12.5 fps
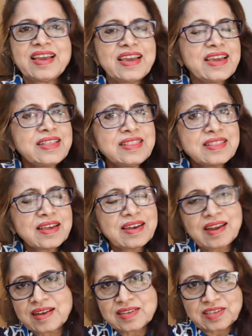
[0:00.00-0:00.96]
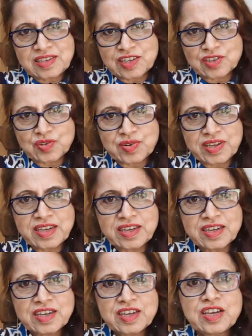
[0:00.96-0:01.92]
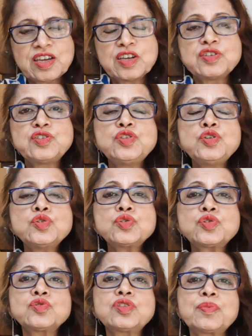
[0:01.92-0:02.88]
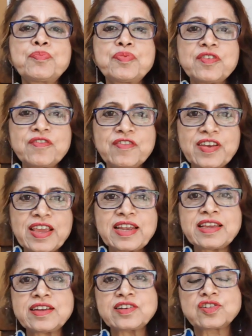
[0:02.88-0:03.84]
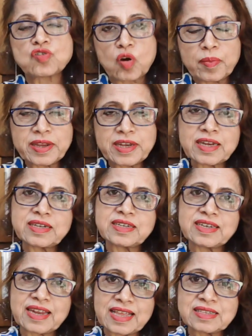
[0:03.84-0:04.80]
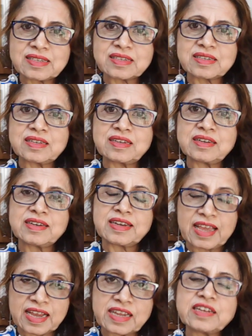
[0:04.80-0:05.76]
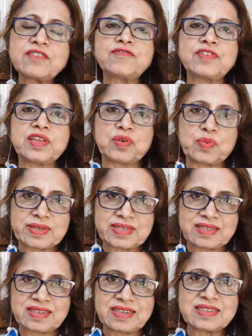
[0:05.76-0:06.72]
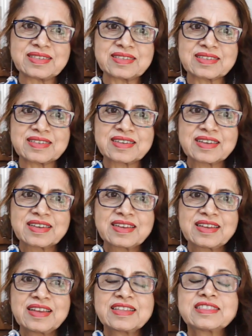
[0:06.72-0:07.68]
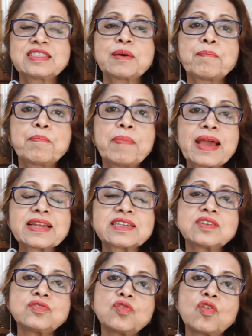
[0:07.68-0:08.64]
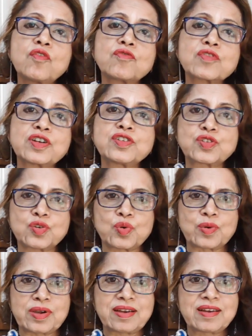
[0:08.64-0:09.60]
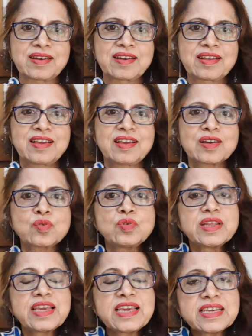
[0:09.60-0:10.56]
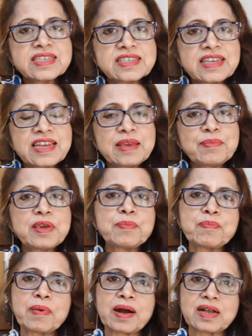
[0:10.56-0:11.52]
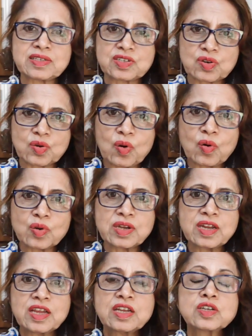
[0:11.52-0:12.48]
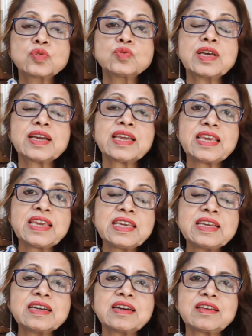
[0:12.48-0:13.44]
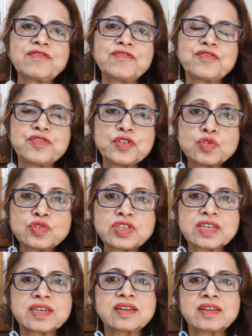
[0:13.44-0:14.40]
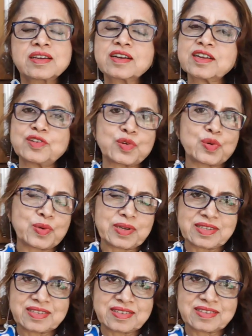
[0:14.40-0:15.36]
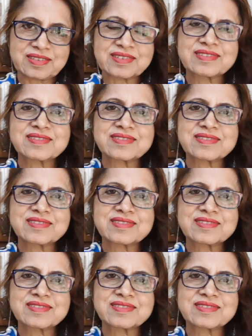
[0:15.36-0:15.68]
In the last century, due to the prevailing dominant denser negative frequencies, the baton of control could easily be passed on to the eager future controllers.